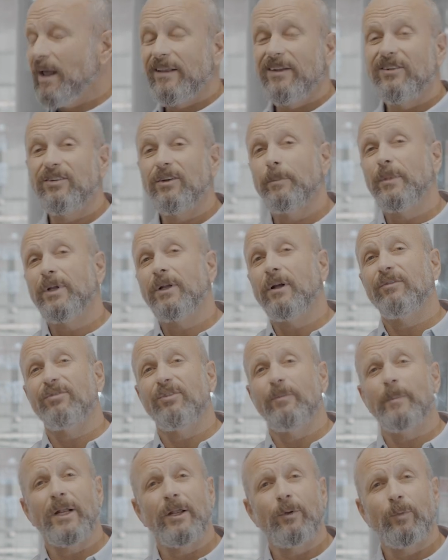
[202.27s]
This can be done
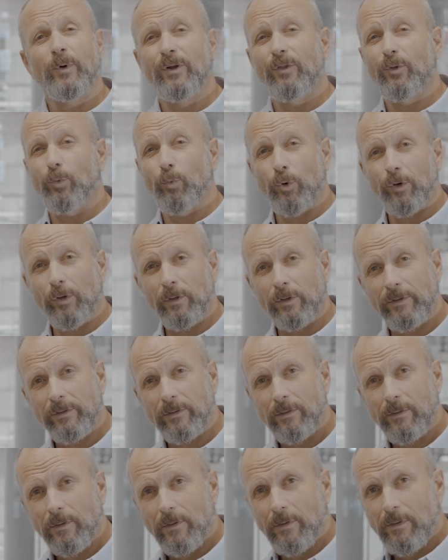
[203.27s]
from anywhere in the world.
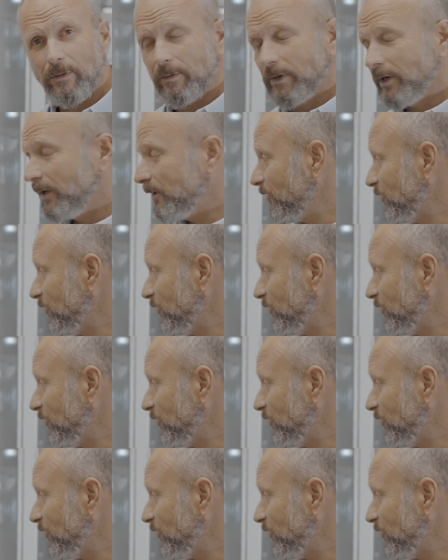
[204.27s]
Right?